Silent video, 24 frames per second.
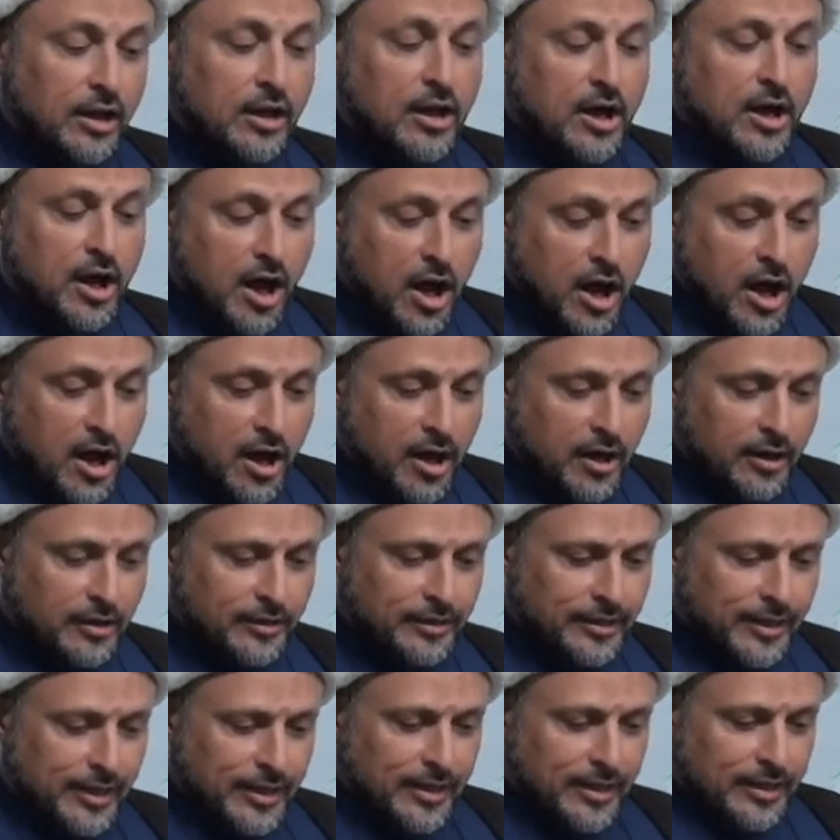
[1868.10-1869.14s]
Gha.
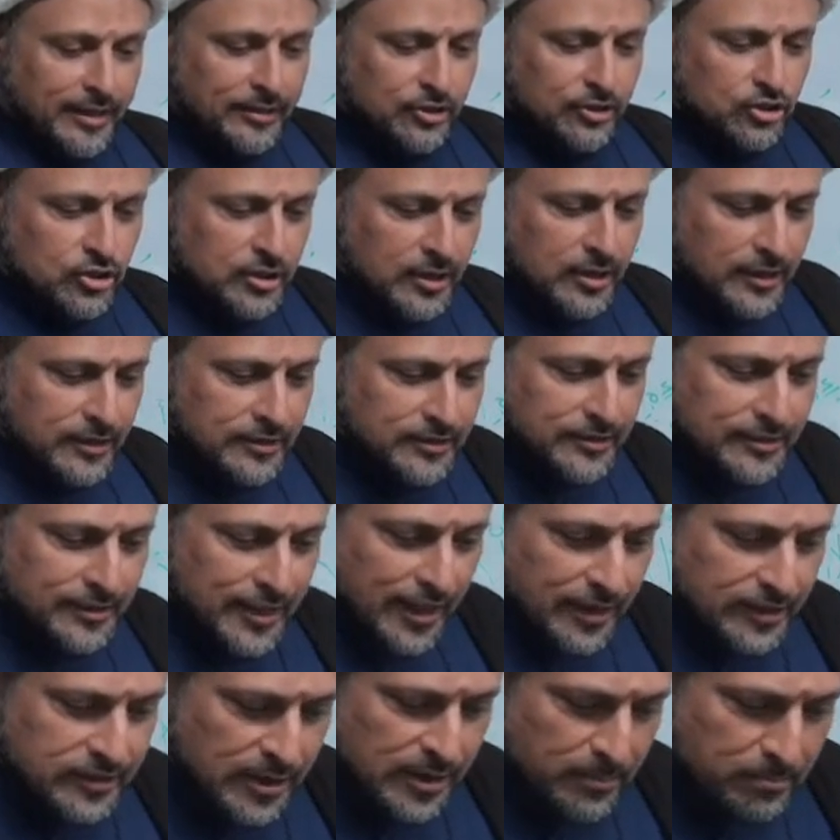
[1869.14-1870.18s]

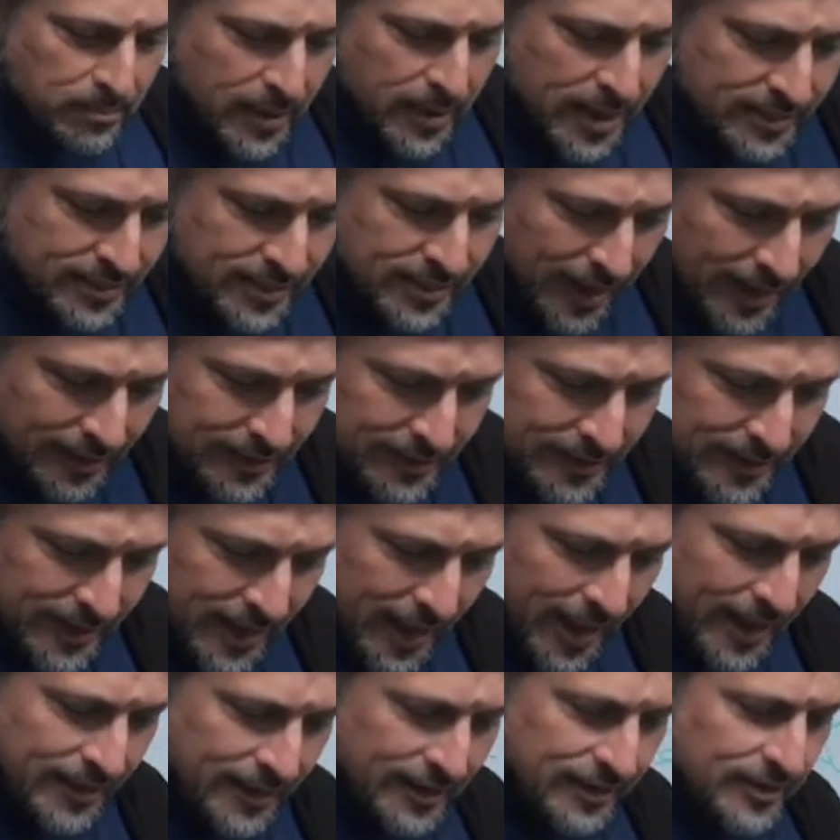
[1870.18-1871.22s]
There is a mad at the
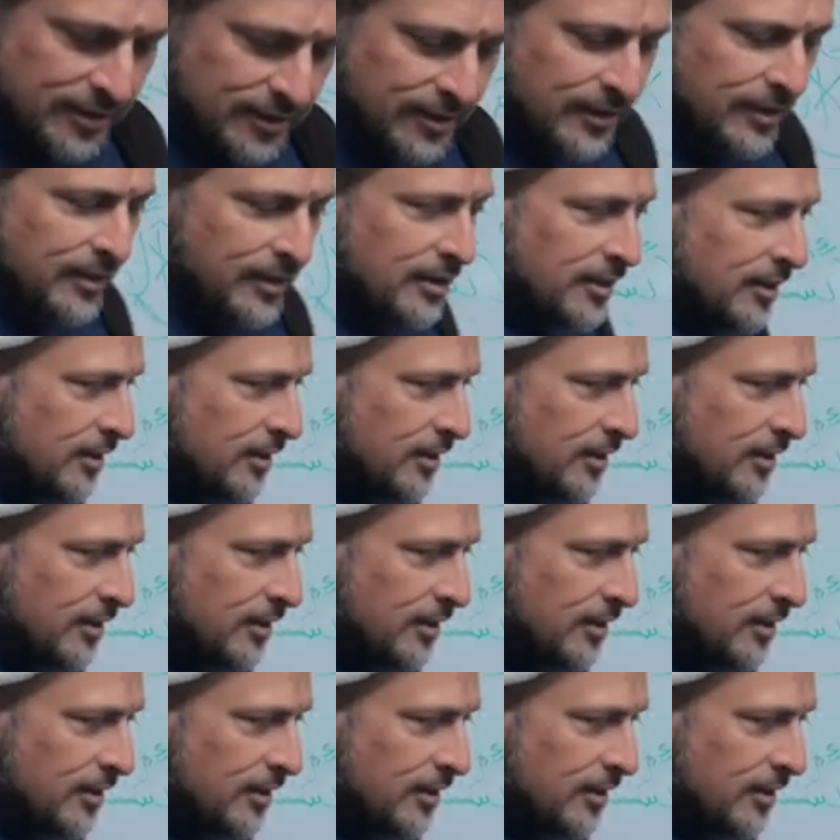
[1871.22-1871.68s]
end.